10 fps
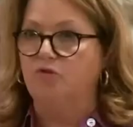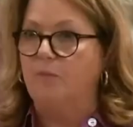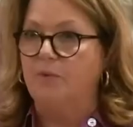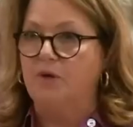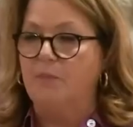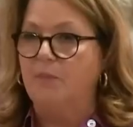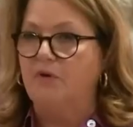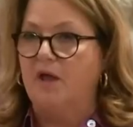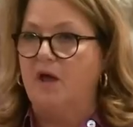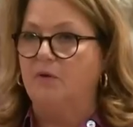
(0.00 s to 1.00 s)
jumping up and
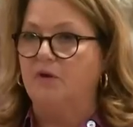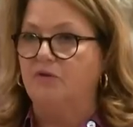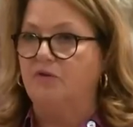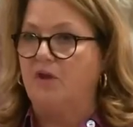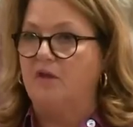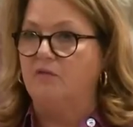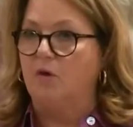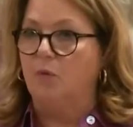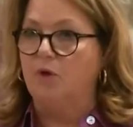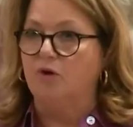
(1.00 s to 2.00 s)
down and saying
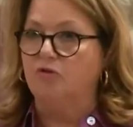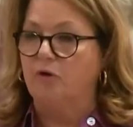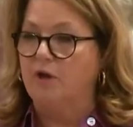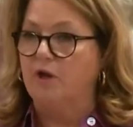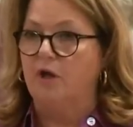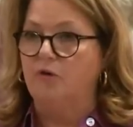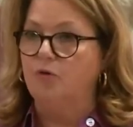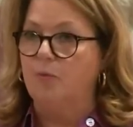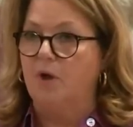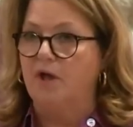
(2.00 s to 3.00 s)
that we are trying to
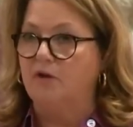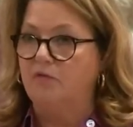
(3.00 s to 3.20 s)
undermine